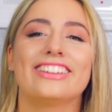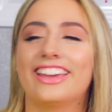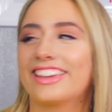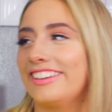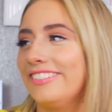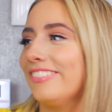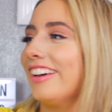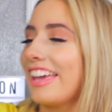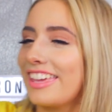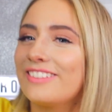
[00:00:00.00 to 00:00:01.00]
Yeah,
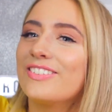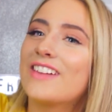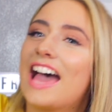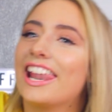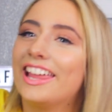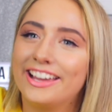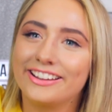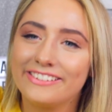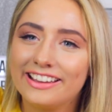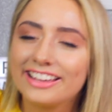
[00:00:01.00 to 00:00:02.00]
give them a
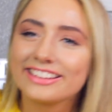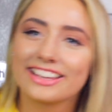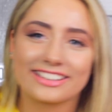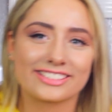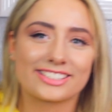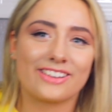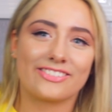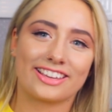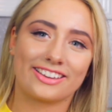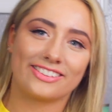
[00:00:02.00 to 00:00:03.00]
hello. Dad, just come and